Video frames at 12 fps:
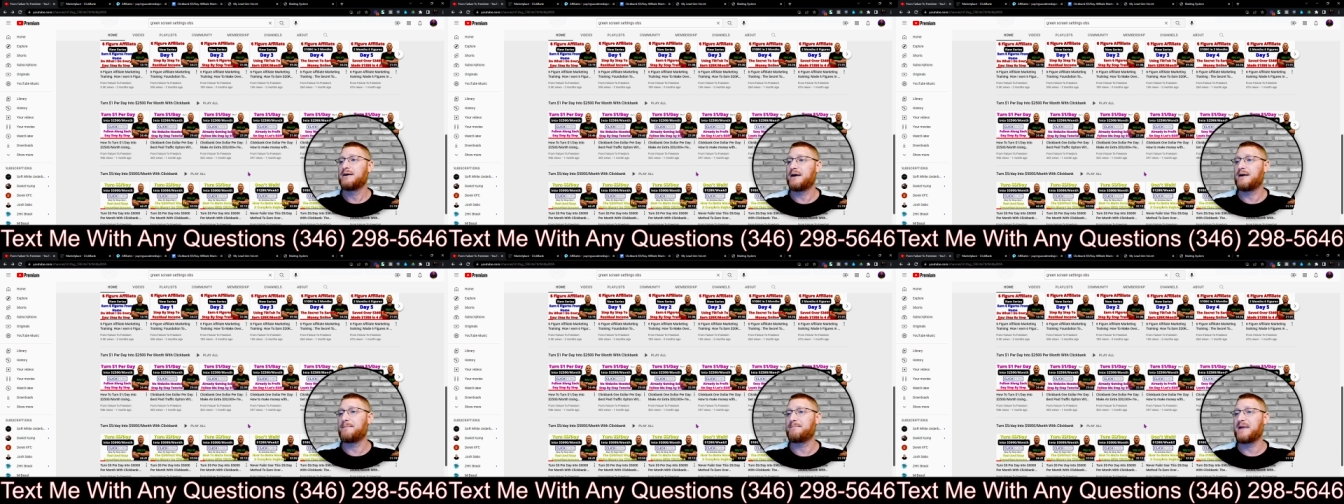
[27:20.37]

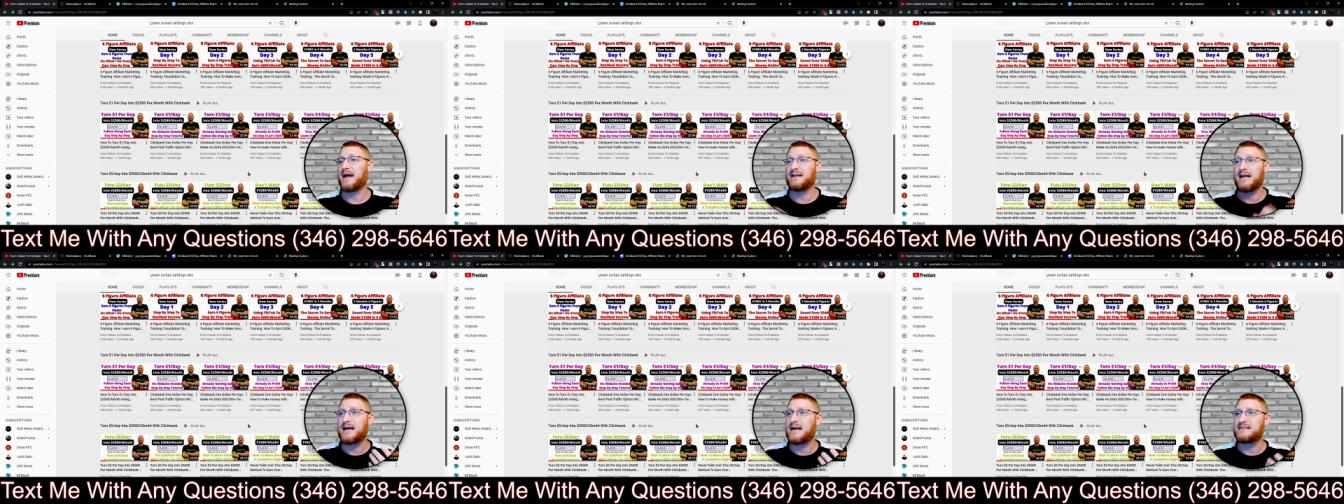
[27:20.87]
And
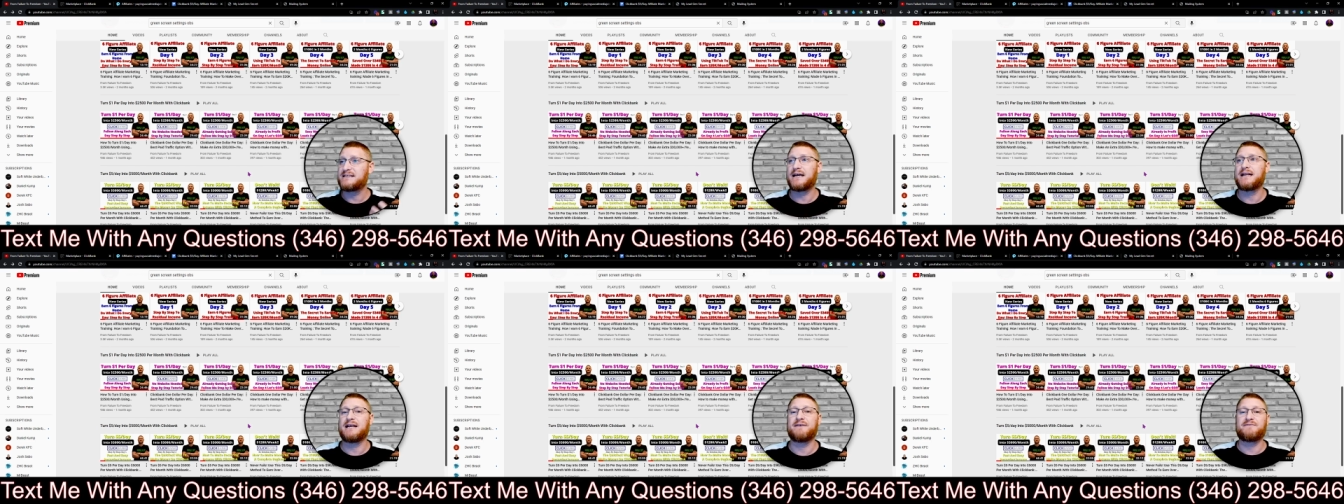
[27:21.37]
like I
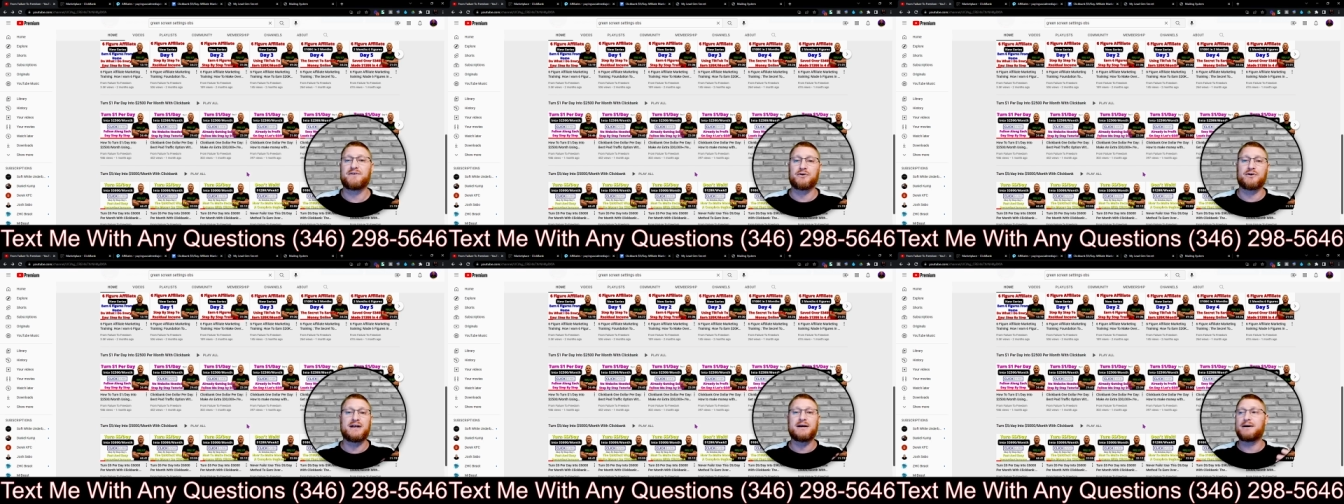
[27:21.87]
said, if
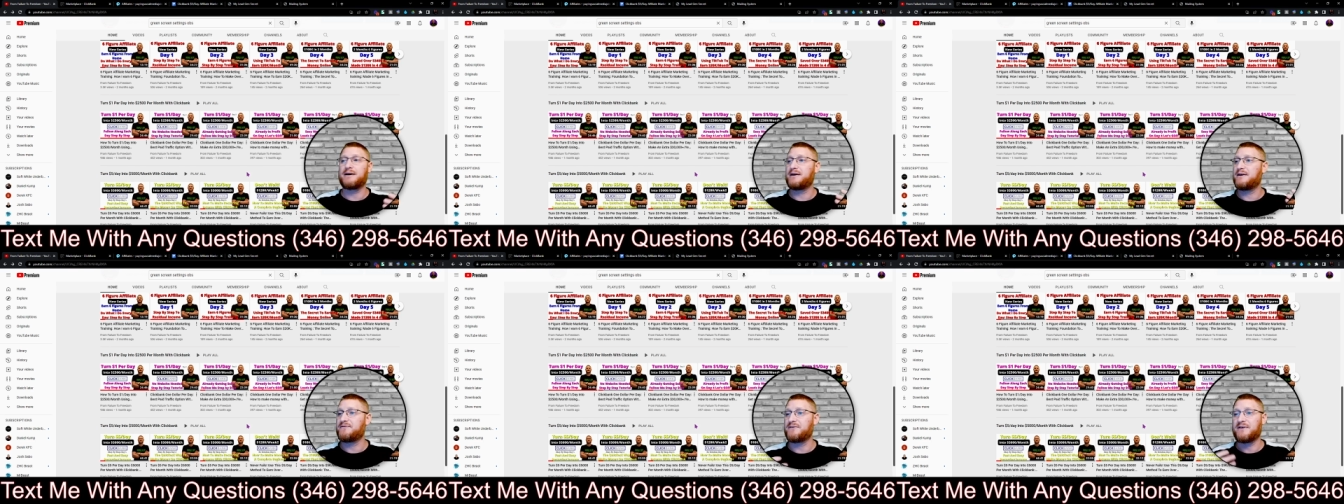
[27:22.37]
you're
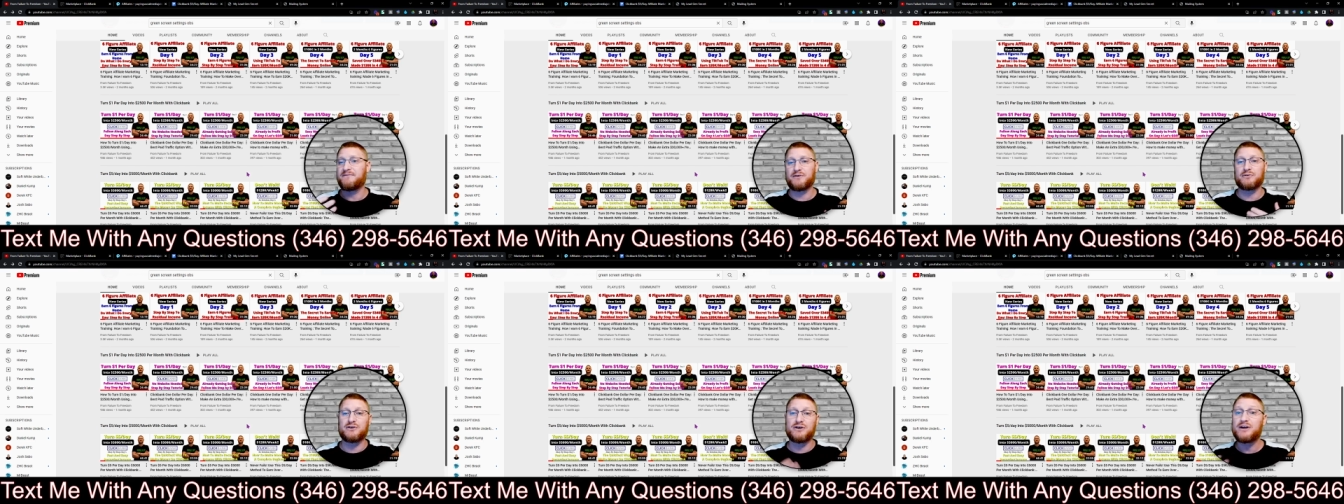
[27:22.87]
if
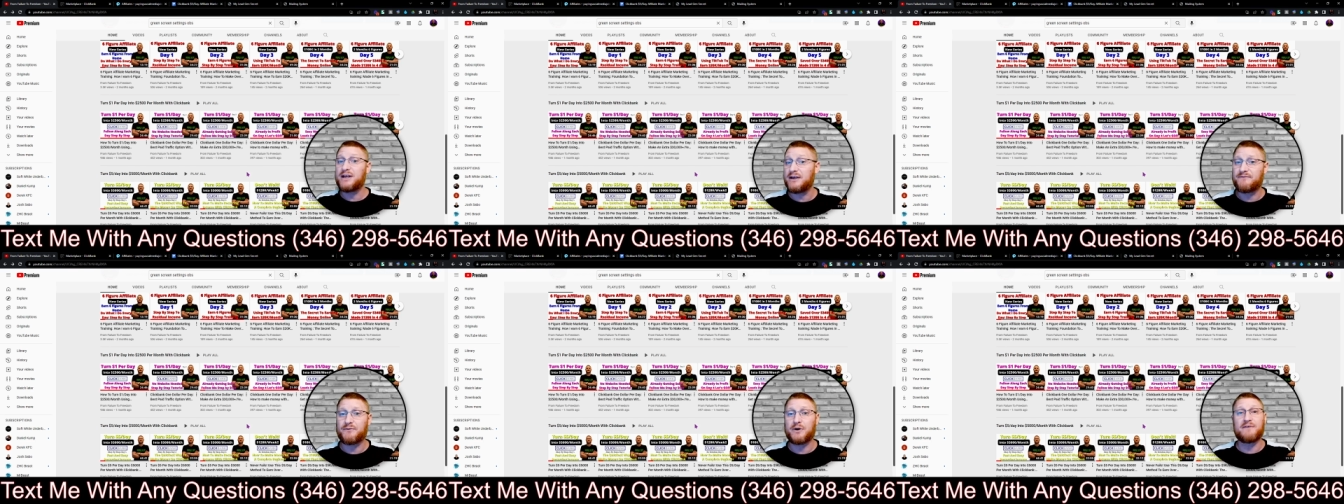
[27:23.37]
you're
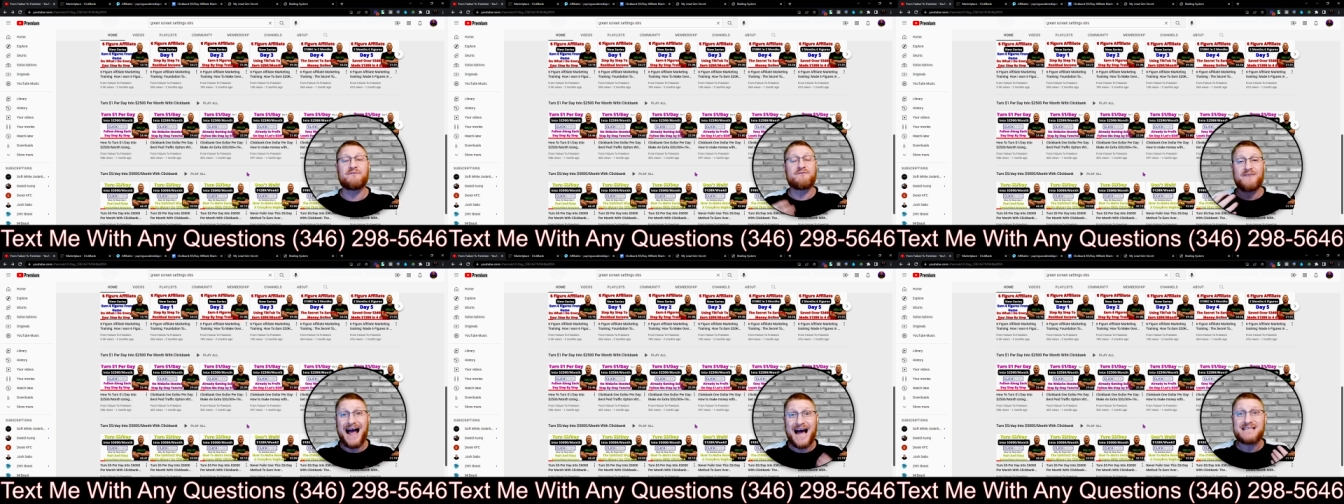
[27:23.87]
looking for a
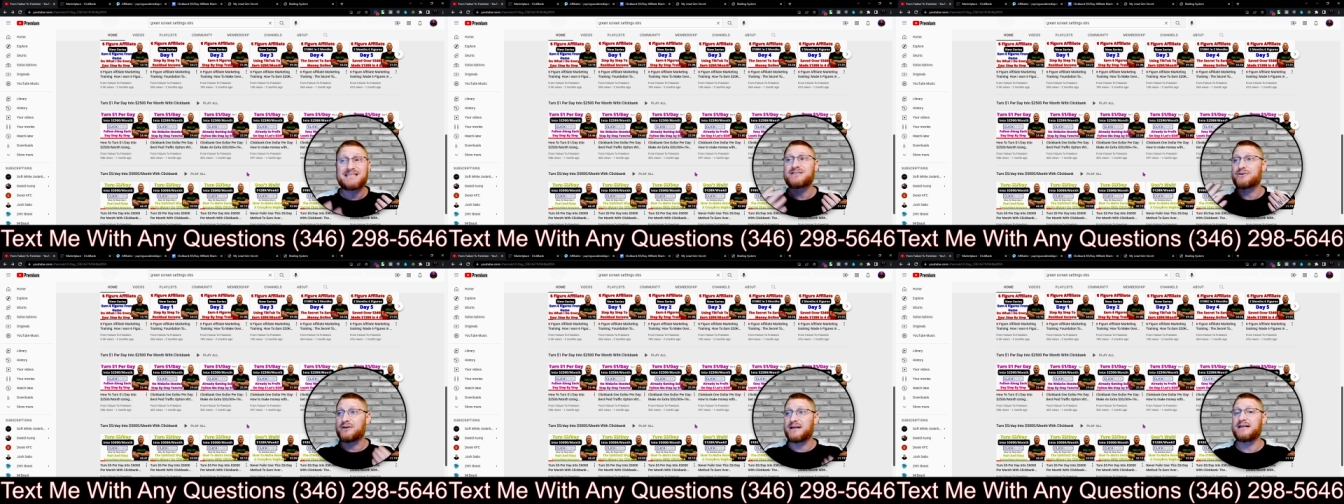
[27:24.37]

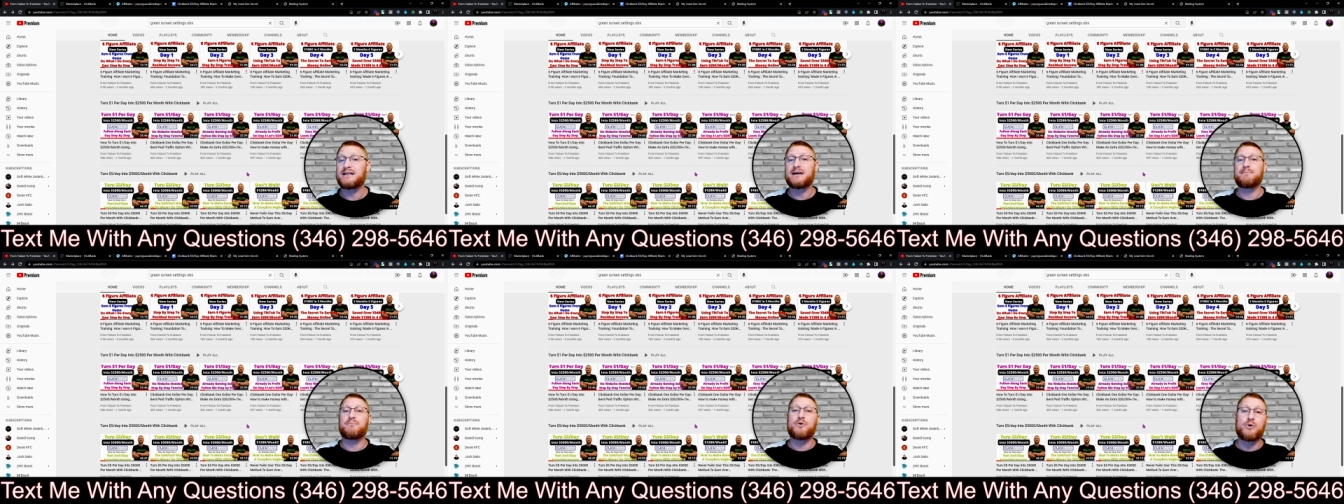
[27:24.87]
faster
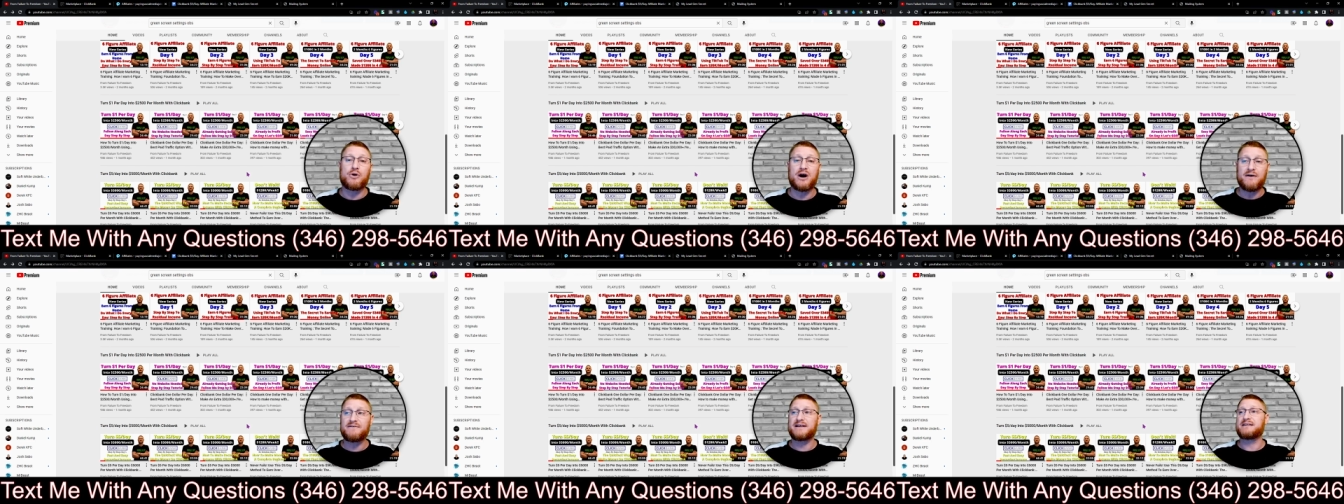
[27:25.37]
income, more
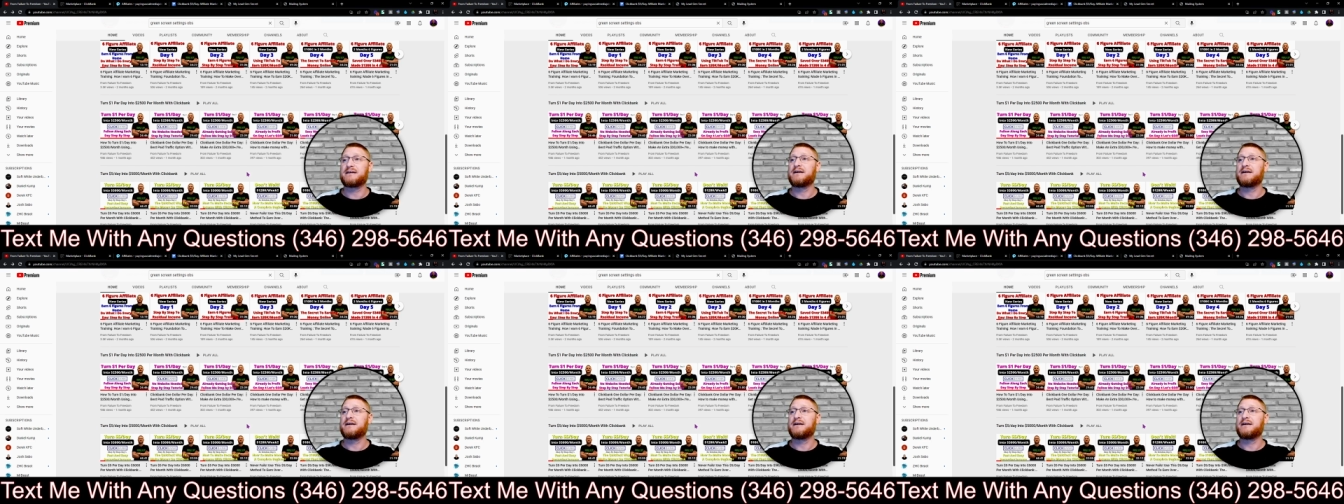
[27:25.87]
of it,